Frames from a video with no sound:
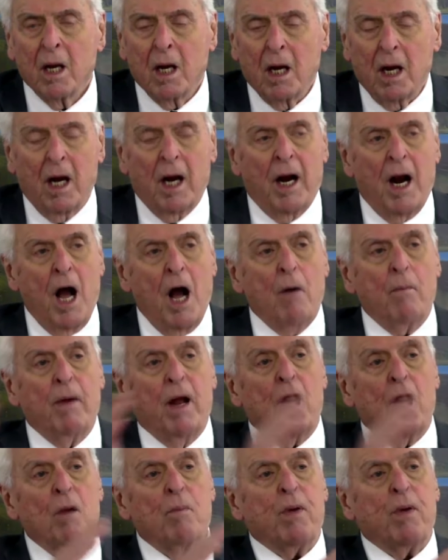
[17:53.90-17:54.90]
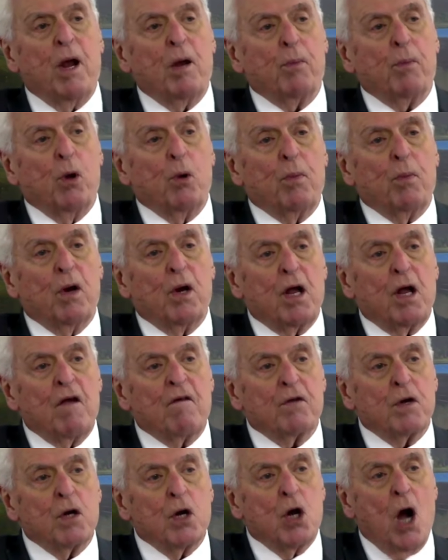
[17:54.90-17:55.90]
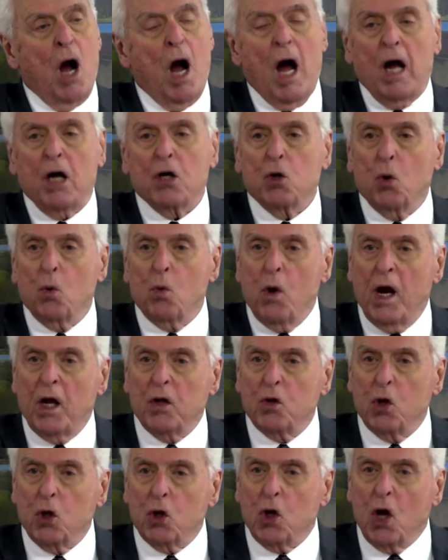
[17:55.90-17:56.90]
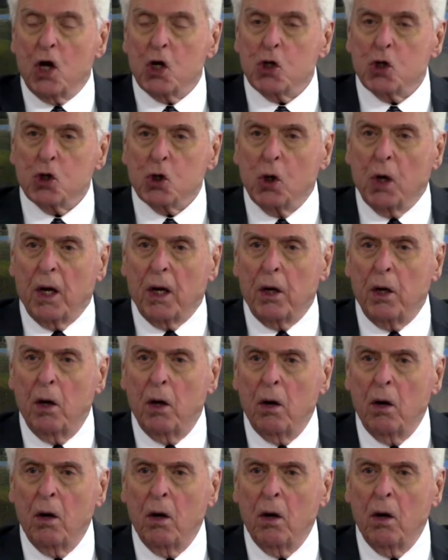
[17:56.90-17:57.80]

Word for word: And how many people believe in God the way that they should?